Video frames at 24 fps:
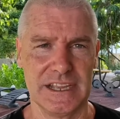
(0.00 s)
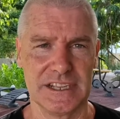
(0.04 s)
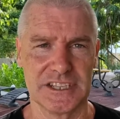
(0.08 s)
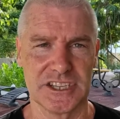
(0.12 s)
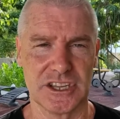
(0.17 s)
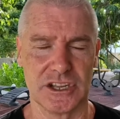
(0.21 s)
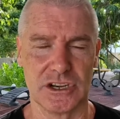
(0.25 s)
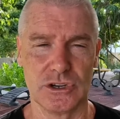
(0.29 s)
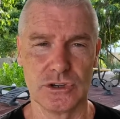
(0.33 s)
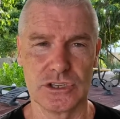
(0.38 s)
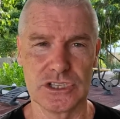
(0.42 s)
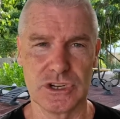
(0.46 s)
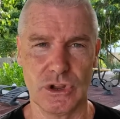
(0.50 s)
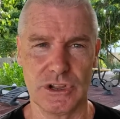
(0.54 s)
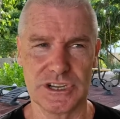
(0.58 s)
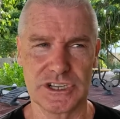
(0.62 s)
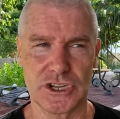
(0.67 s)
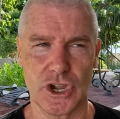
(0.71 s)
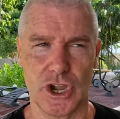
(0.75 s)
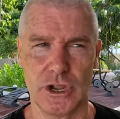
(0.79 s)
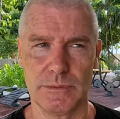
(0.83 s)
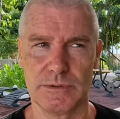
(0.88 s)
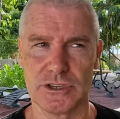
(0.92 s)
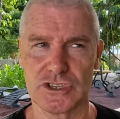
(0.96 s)
So it looks
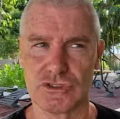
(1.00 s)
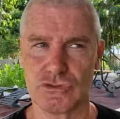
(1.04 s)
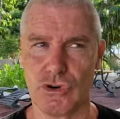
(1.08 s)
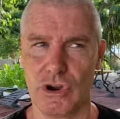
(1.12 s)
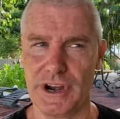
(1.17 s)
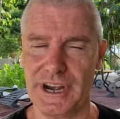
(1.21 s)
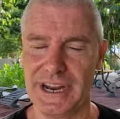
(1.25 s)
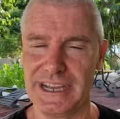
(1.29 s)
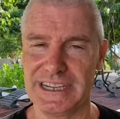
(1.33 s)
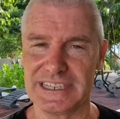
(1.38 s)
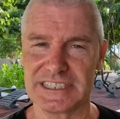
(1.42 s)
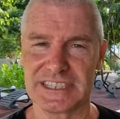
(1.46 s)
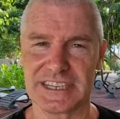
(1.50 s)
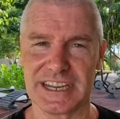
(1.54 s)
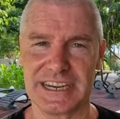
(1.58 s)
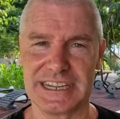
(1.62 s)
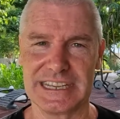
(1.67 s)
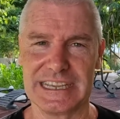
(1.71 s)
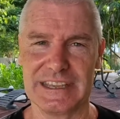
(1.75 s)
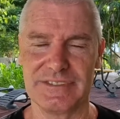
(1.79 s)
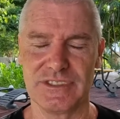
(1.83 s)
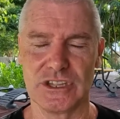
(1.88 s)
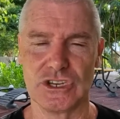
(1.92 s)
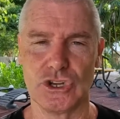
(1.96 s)
like Cobus Reinhardt's going
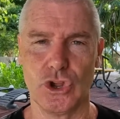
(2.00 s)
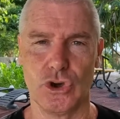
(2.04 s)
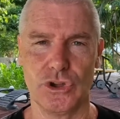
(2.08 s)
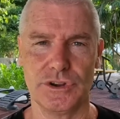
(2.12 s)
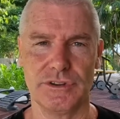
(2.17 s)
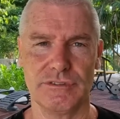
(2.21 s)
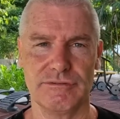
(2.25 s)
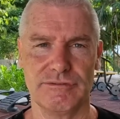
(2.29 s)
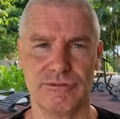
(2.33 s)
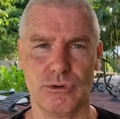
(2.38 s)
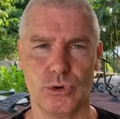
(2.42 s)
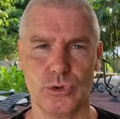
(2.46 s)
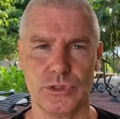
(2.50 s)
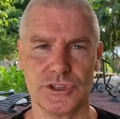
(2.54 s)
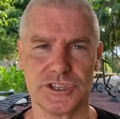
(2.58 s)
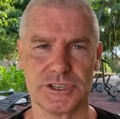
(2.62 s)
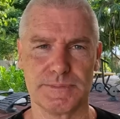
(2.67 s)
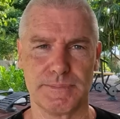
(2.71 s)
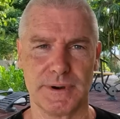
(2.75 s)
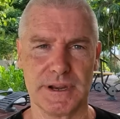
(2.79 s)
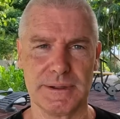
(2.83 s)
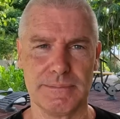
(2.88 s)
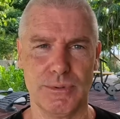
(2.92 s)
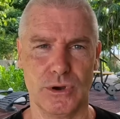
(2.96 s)
to get the nod for the
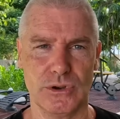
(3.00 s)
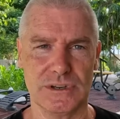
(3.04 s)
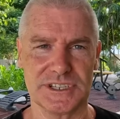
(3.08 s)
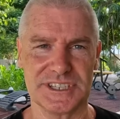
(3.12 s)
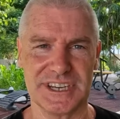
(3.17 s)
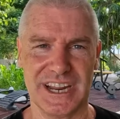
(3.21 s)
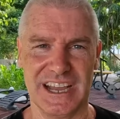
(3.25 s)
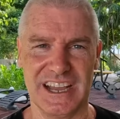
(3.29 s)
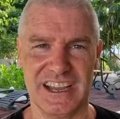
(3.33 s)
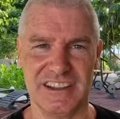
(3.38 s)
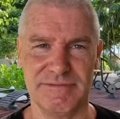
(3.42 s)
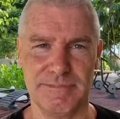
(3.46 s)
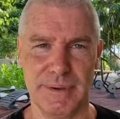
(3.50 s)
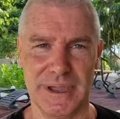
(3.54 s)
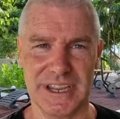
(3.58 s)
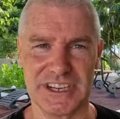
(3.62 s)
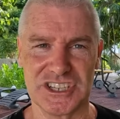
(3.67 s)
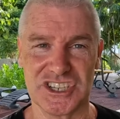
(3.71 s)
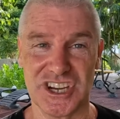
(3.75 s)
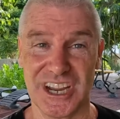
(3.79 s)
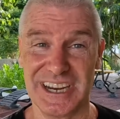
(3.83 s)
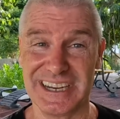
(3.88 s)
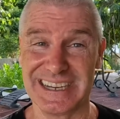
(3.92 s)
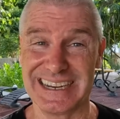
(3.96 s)
Springboks at
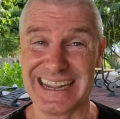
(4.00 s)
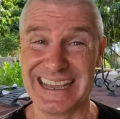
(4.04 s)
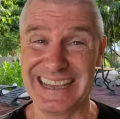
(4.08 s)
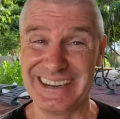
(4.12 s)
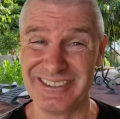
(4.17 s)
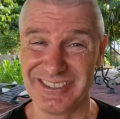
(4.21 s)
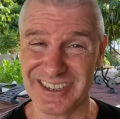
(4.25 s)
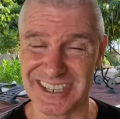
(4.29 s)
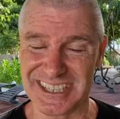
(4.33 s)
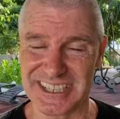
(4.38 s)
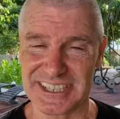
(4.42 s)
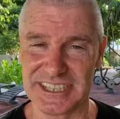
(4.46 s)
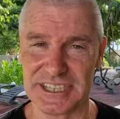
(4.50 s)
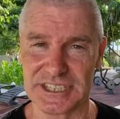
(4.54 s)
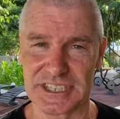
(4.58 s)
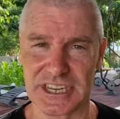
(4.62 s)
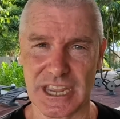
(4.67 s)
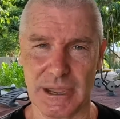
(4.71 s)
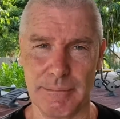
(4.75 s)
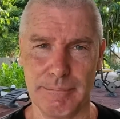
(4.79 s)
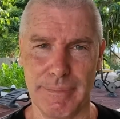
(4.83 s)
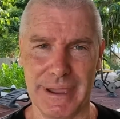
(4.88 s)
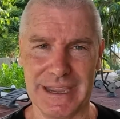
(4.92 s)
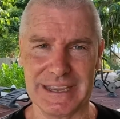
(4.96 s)
halfback. Jaden Hendricks has
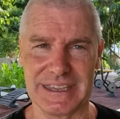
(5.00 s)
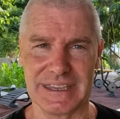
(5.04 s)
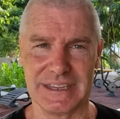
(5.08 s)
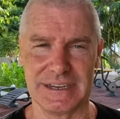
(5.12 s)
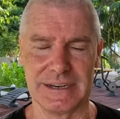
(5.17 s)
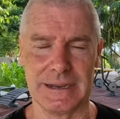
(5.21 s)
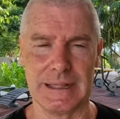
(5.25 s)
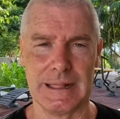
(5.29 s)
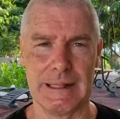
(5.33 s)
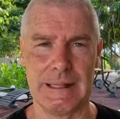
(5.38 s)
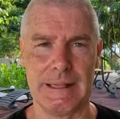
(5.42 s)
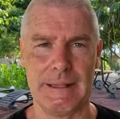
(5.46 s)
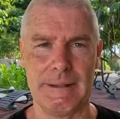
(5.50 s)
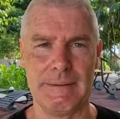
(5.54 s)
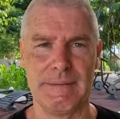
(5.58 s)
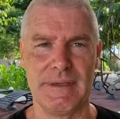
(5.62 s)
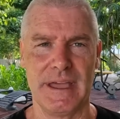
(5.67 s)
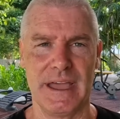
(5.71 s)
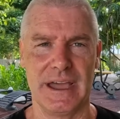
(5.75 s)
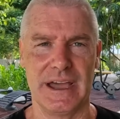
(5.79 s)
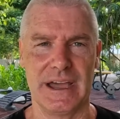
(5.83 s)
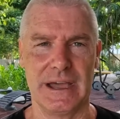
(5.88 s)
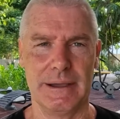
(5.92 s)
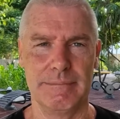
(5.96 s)
come back
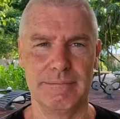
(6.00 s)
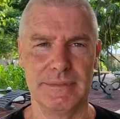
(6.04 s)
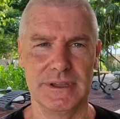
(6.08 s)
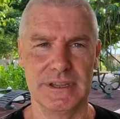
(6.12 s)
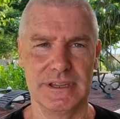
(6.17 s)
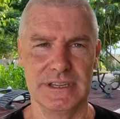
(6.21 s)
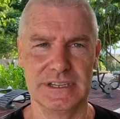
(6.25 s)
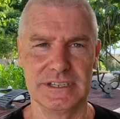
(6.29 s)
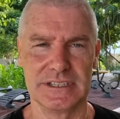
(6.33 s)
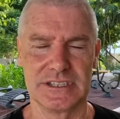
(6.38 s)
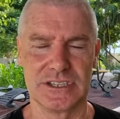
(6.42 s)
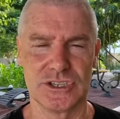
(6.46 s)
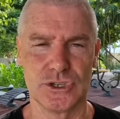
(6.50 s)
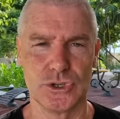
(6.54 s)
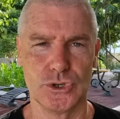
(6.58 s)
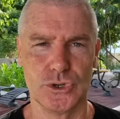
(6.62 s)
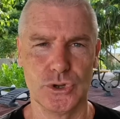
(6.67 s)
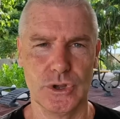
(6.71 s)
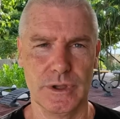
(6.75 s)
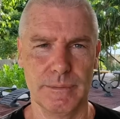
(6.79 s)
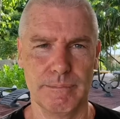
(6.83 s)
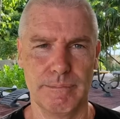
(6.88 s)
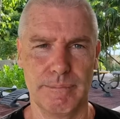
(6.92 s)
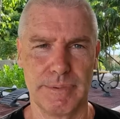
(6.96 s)

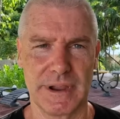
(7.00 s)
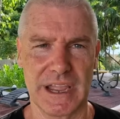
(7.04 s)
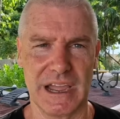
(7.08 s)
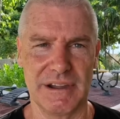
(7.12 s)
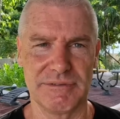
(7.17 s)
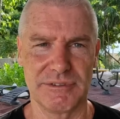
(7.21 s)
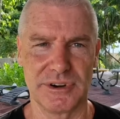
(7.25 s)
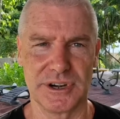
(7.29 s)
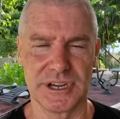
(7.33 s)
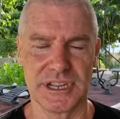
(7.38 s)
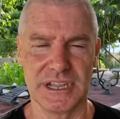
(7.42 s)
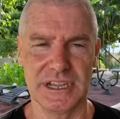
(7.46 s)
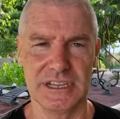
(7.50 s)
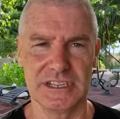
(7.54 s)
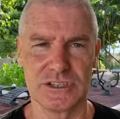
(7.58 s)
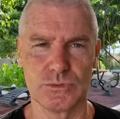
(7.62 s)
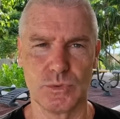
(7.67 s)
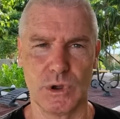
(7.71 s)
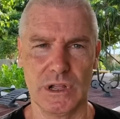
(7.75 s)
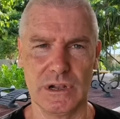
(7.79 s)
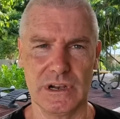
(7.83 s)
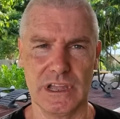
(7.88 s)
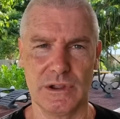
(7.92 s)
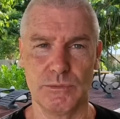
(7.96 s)
into covering
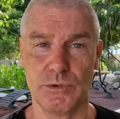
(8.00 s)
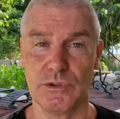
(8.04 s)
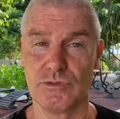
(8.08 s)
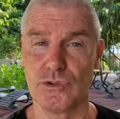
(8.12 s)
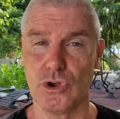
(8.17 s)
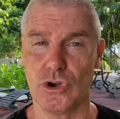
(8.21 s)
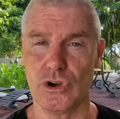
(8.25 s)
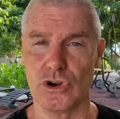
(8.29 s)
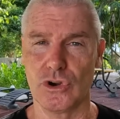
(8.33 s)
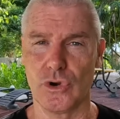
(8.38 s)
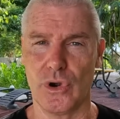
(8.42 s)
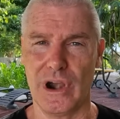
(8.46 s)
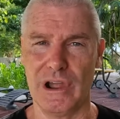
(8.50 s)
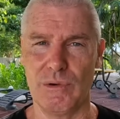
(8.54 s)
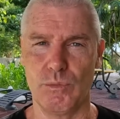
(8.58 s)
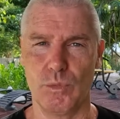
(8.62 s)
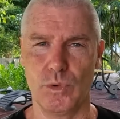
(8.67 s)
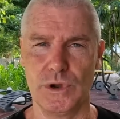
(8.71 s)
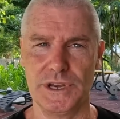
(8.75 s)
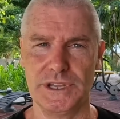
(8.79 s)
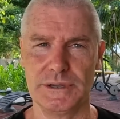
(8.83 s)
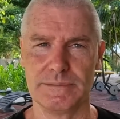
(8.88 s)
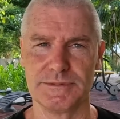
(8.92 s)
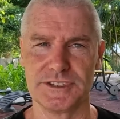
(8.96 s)
as well, and we've got
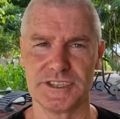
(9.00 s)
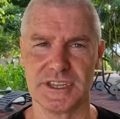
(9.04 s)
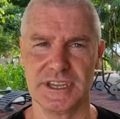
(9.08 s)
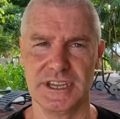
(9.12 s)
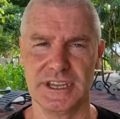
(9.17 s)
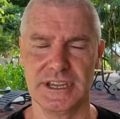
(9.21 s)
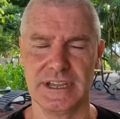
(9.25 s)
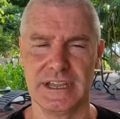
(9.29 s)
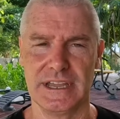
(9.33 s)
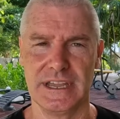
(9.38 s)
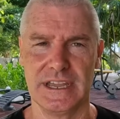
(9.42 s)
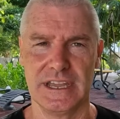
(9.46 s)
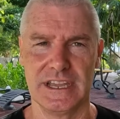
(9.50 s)
Grant Williams there.